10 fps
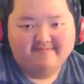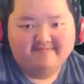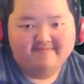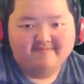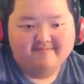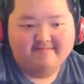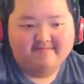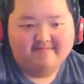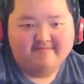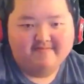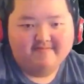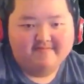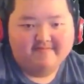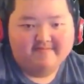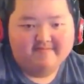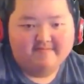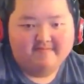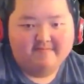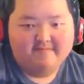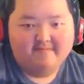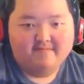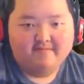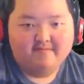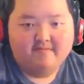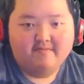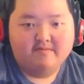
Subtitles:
Nobody speaks.